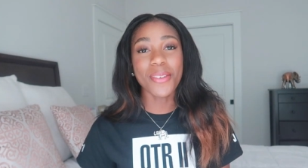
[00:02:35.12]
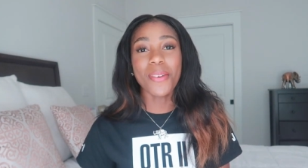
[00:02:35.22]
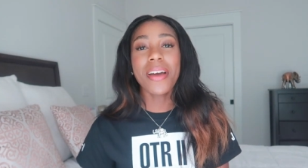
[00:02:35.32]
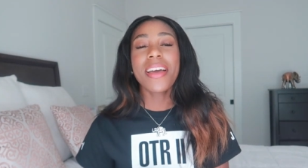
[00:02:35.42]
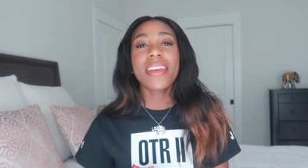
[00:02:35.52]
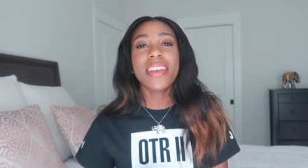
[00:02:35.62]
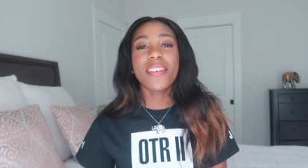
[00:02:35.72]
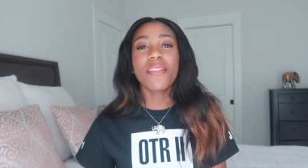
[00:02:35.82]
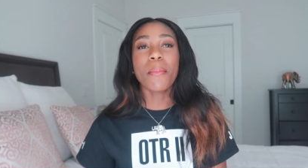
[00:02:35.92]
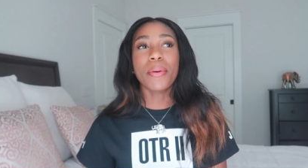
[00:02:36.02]
to
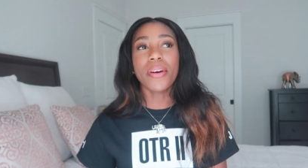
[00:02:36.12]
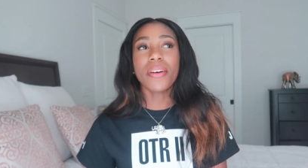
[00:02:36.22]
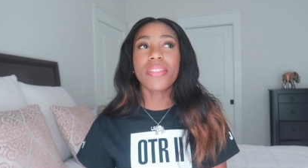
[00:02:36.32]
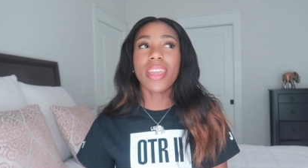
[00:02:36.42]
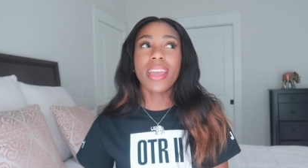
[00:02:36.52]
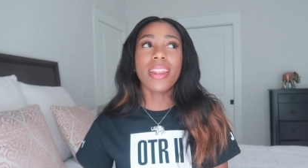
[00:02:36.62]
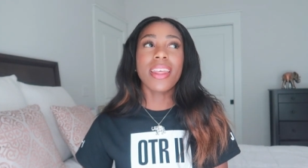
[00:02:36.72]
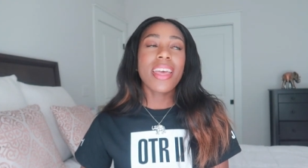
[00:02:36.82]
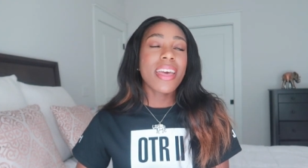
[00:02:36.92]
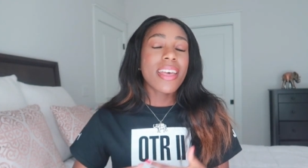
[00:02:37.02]
give birth, and
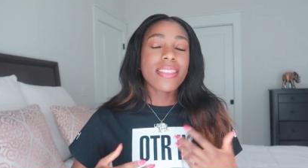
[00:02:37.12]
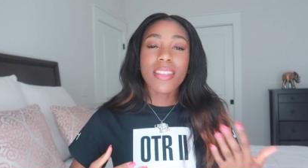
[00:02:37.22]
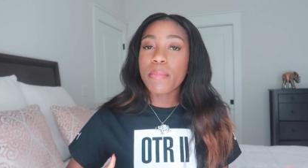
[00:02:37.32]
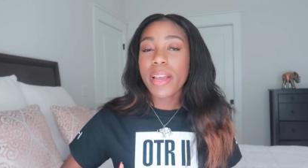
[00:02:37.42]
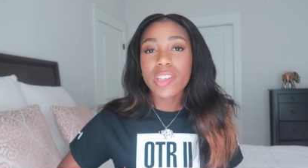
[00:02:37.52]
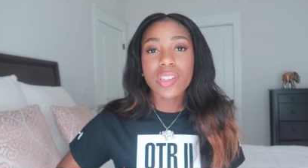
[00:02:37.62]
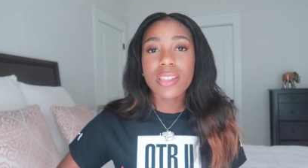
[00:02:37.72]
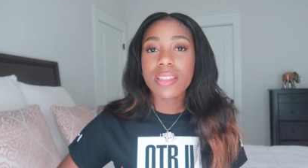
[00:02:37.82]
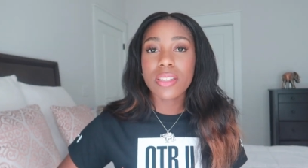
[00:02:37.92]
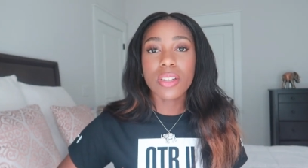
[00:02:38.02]
some
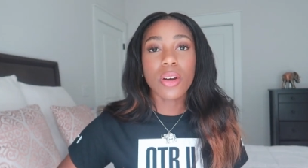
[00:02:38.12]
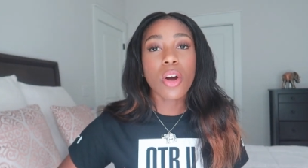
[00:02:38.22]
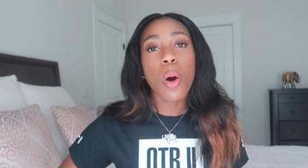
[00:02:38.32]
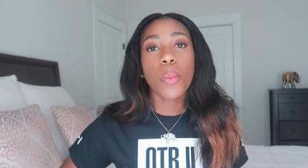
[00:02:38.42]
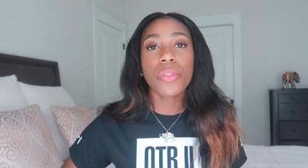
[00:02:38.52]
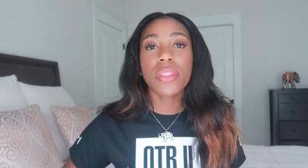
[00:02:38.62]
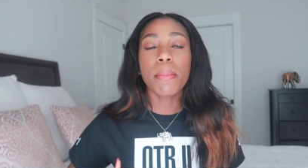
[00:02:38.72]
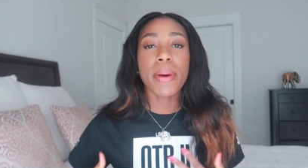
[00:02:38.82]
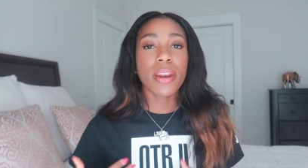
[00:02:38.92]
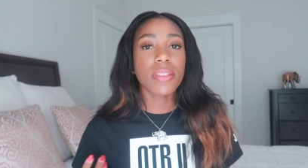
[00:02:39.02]
patients, you know, cope with
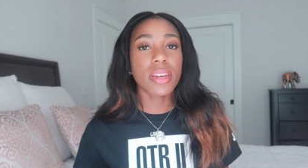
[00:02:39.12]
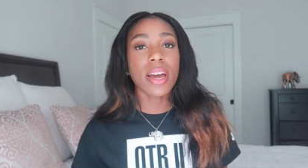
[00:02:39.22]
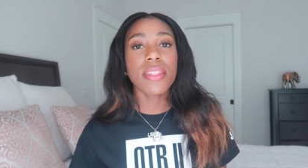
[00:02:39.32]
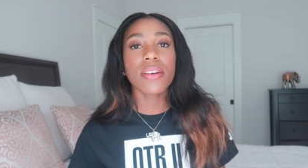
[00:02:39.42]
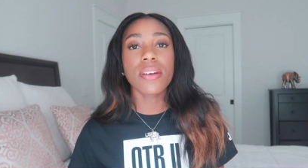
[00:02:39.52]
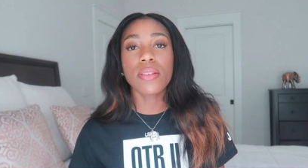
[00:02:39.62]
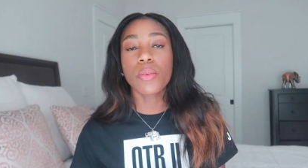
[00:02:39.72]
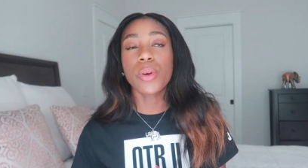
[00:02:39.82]
it better than others.